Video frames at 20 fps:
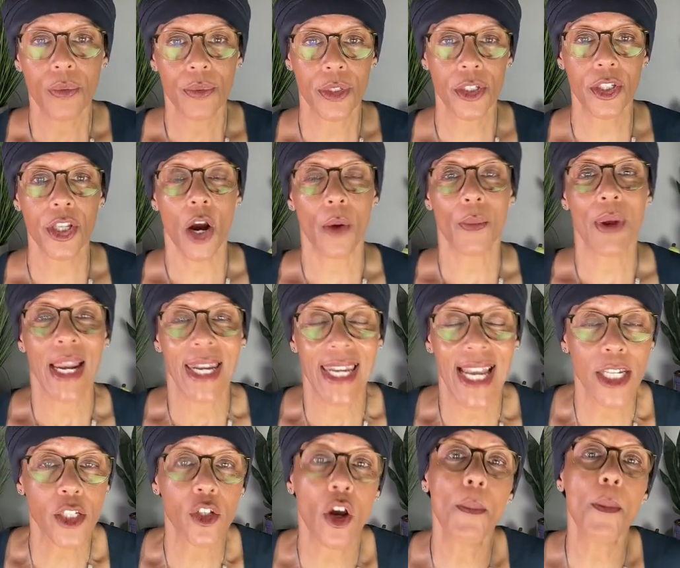So
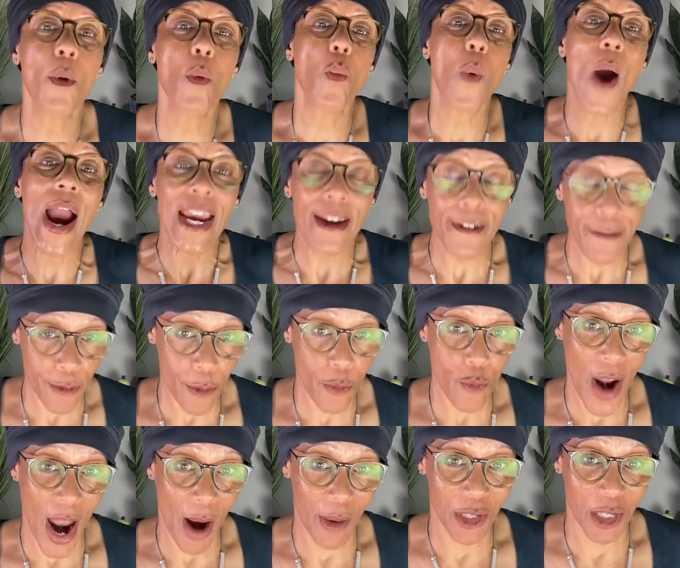let's come away
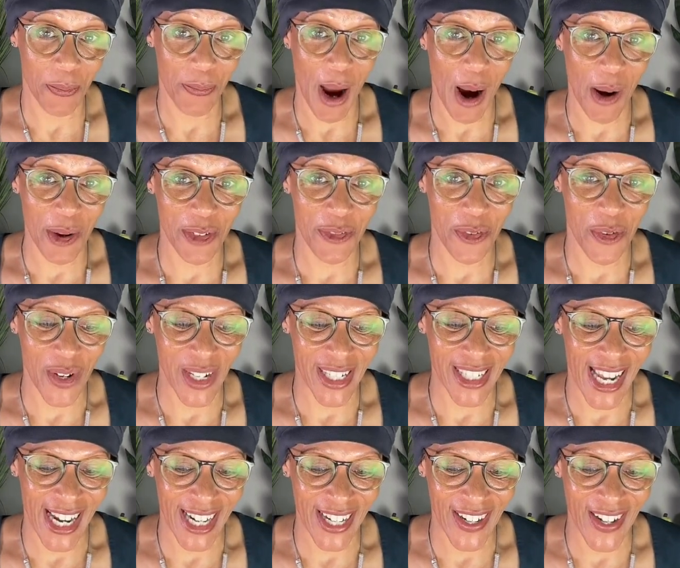from roundabouts for a
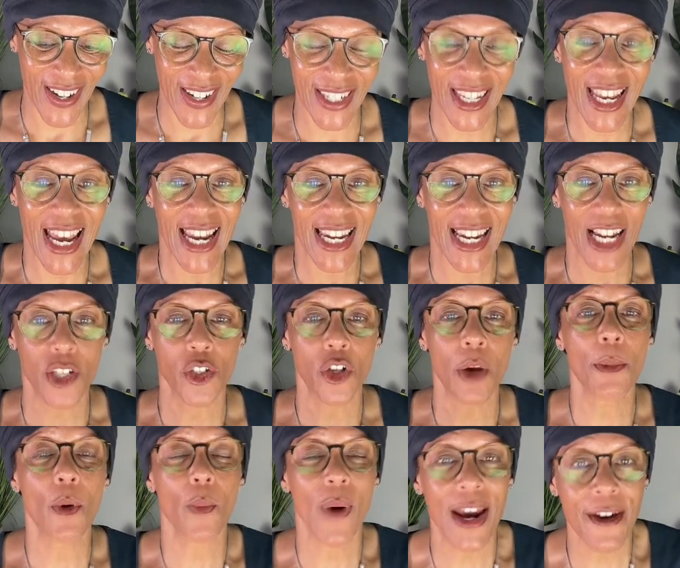second. Let's
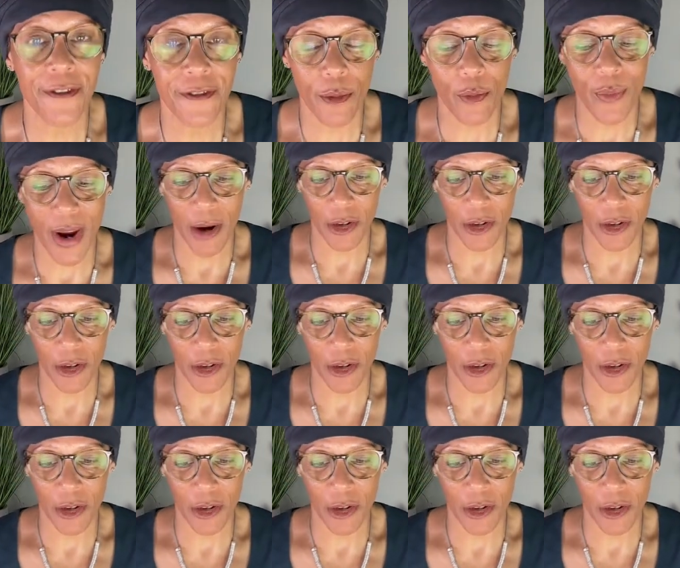come away from